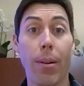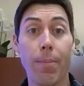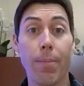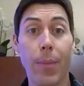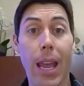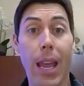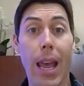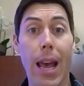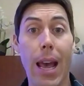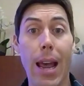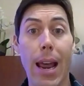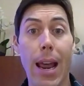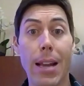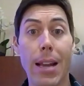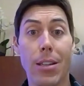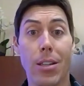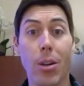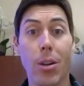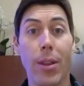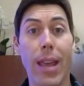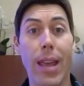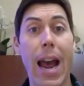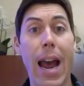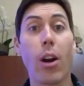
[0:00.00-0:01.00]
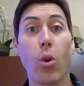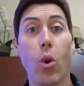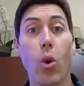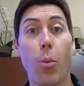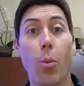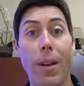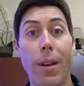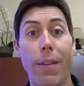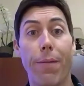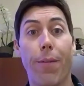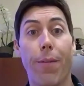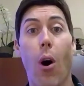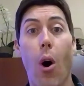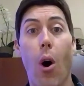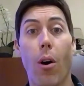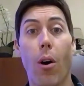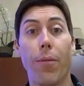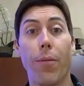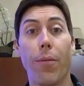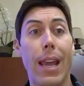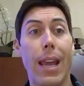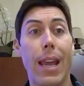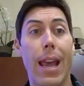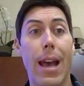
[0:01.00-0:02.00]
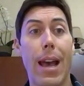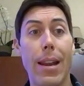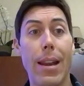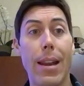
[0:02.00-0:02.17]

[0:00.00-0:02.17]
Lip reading: And so that group evolved,